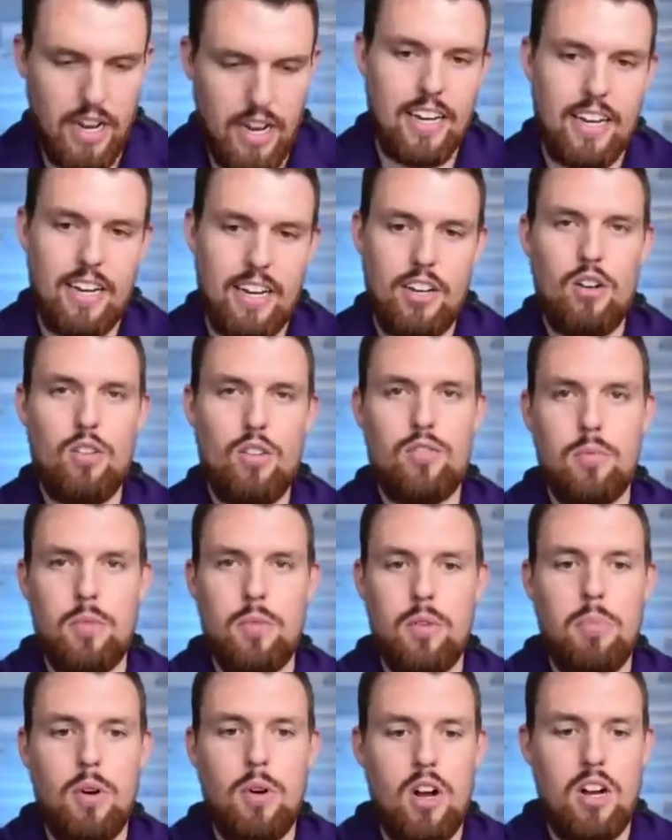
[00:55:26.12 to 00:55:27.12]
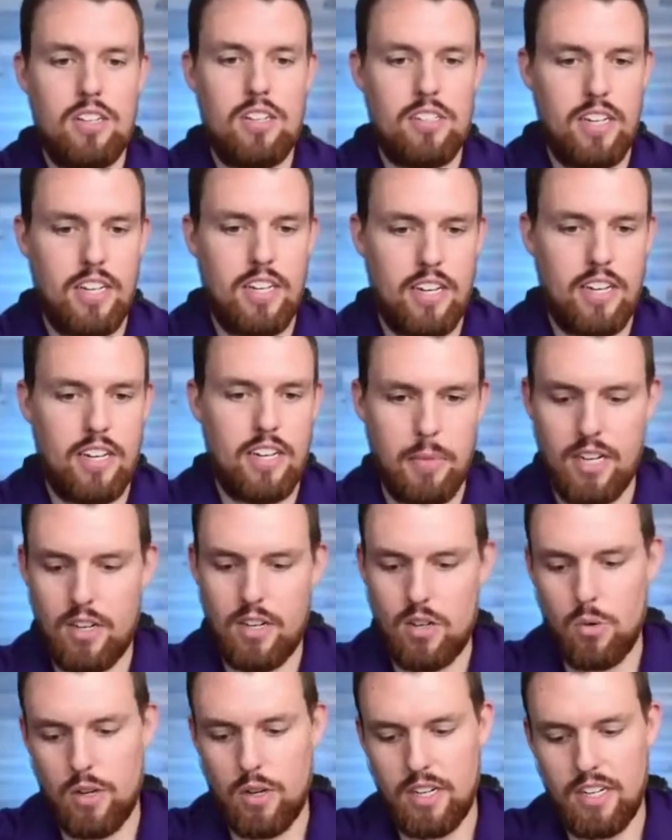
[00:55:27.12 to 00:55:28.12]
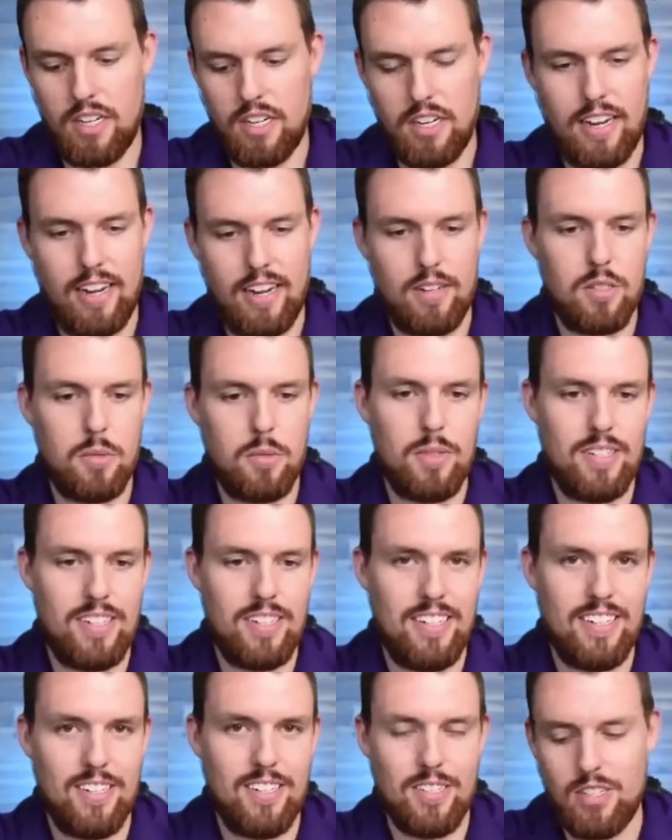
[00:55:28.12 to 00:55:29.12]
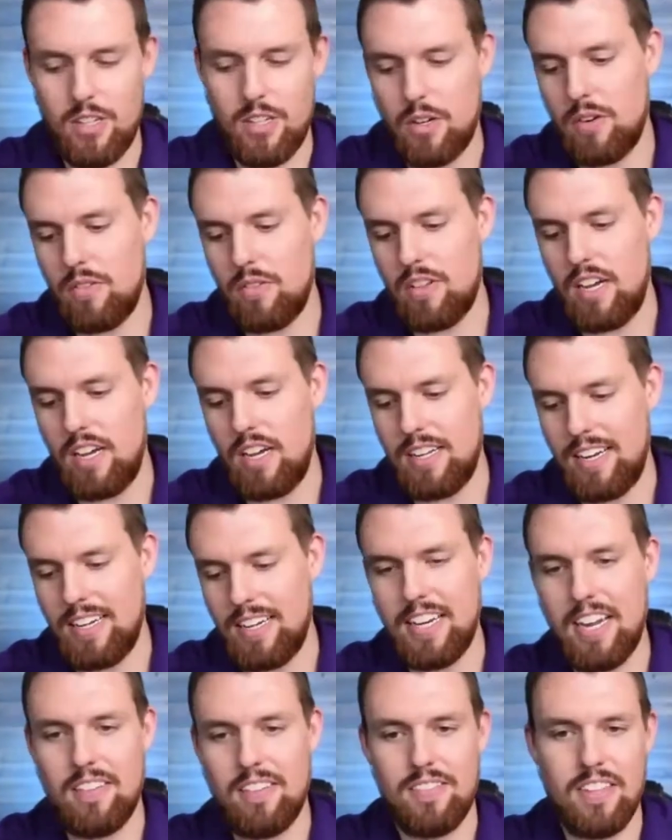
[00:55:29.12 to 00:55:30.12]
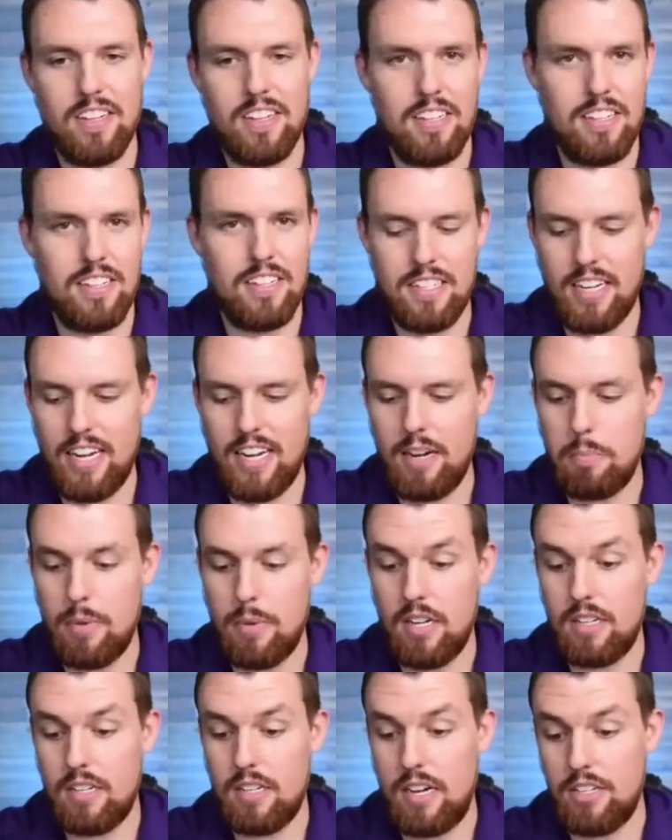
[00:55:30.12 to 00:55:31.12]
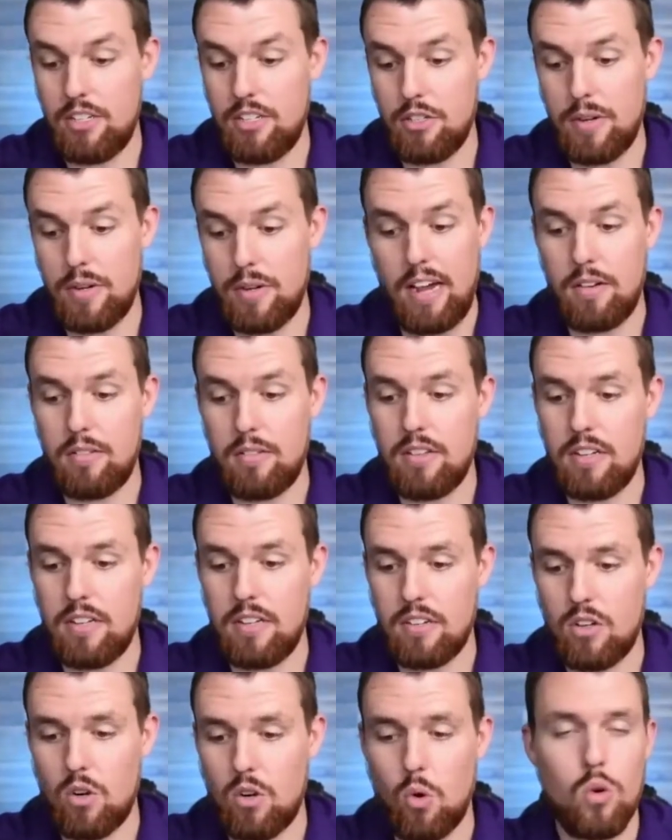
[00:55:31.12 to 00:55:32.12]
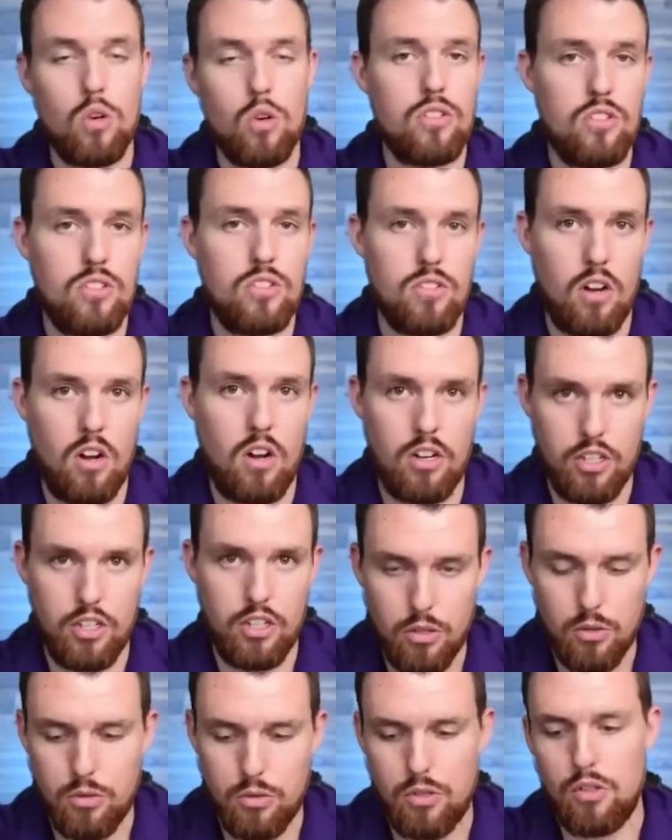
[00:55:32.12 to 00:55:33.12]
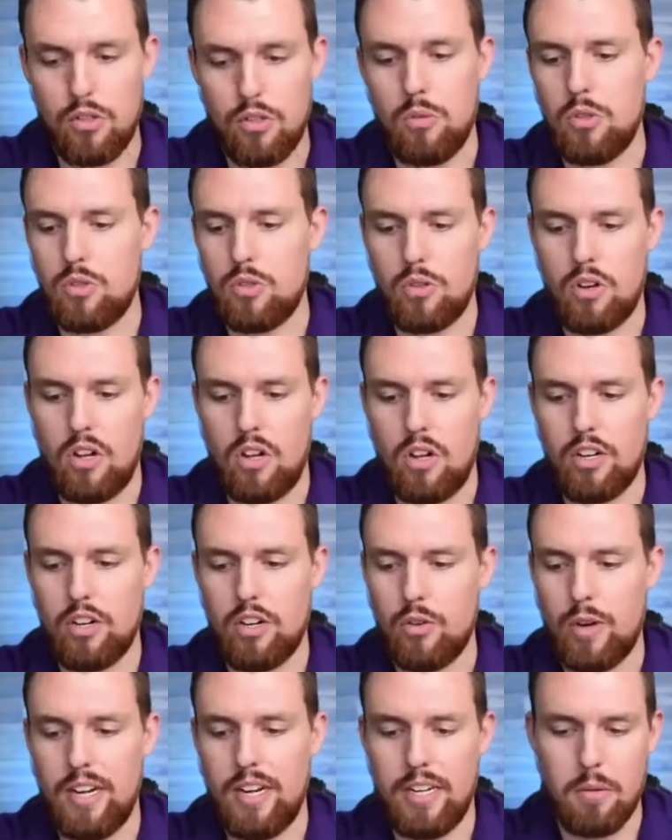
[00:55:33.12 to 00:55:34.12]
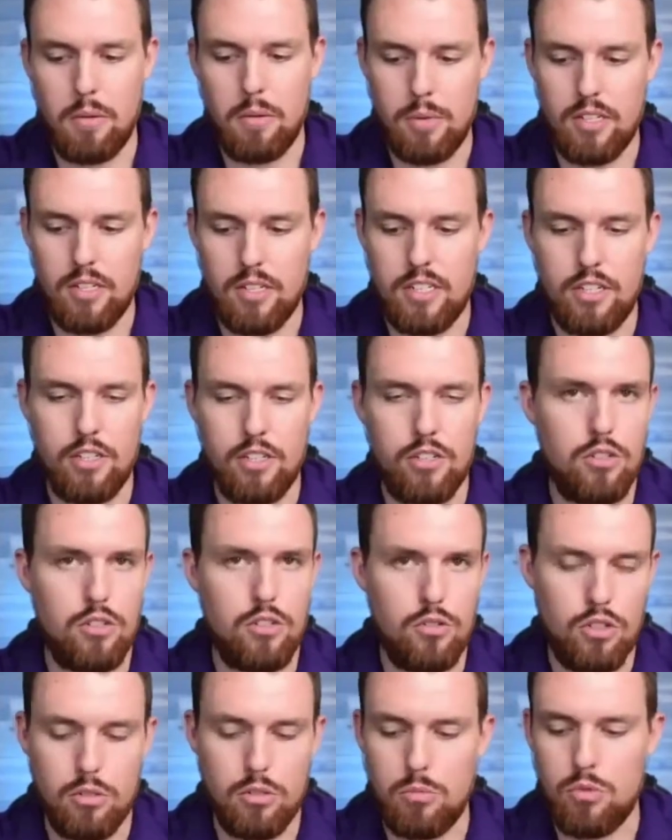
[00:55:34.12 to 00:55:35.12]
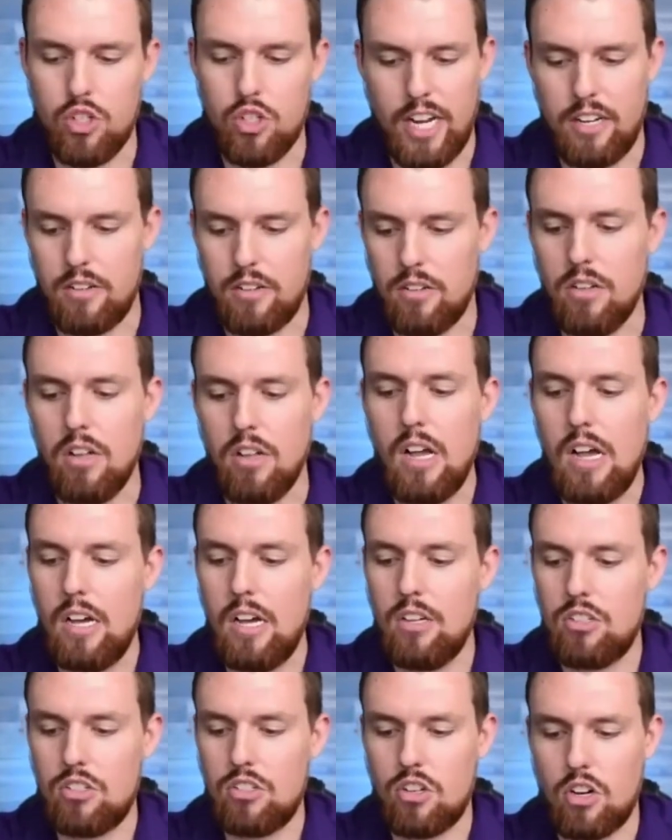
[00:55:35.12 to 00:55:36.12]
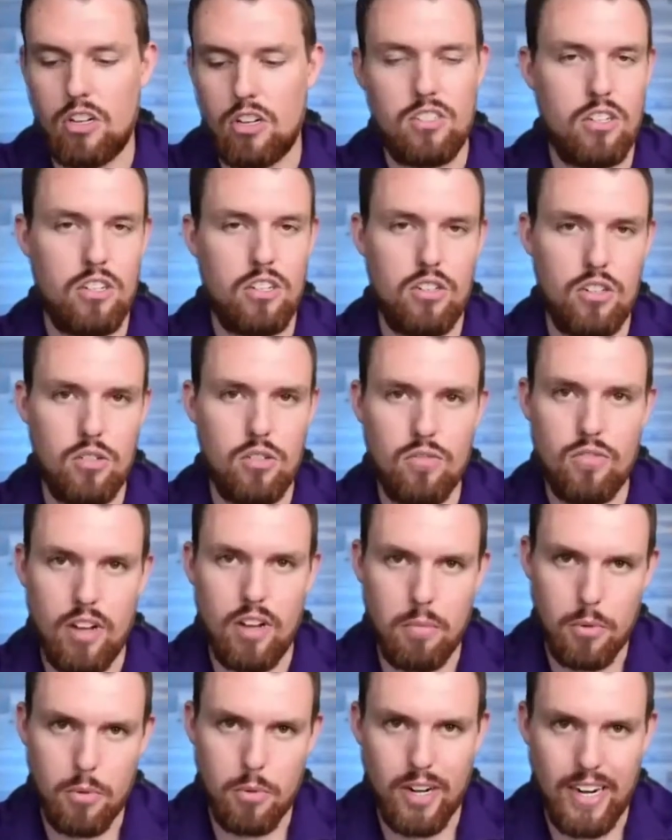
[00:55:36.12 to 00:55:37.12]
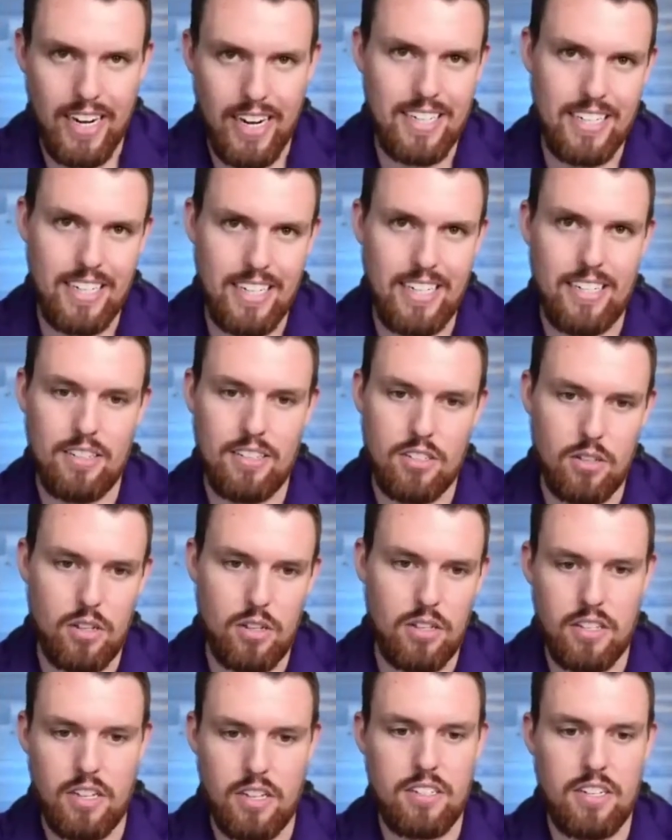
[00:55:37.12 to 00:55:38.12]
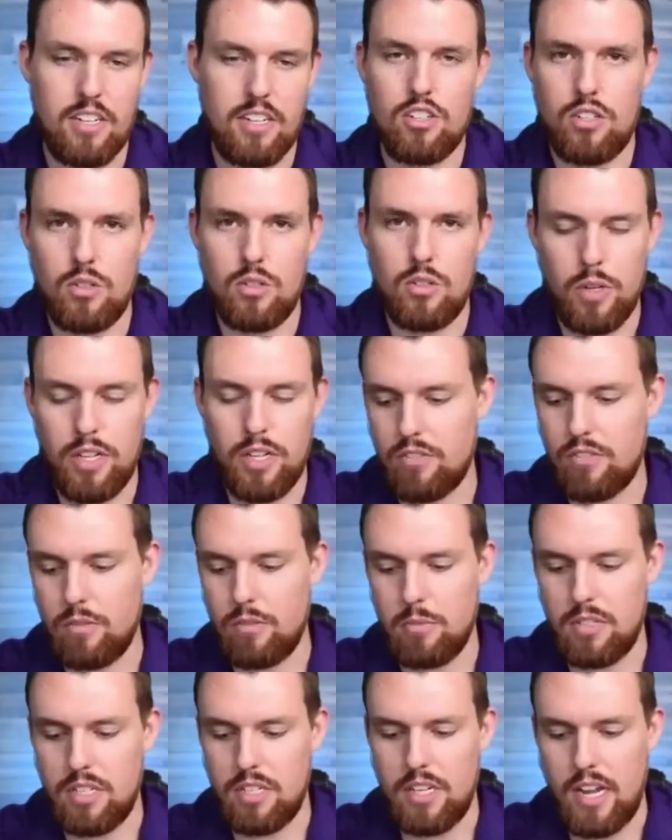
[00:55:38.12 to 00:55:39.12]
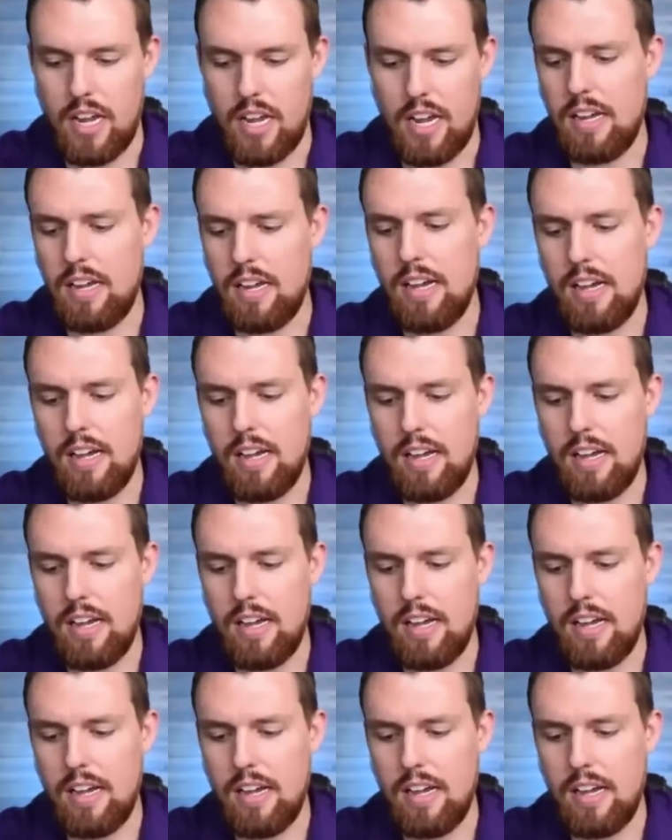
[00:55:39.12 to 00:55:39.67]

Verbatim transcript: got a note from the boss. I got to make a quick announcement here. So uh, I didn't have the the date, but I do now. The course on YouTube, which we're calling "Creating and Building Your YouTube Channel," starts on November 18th. So I think that's actually a week from today.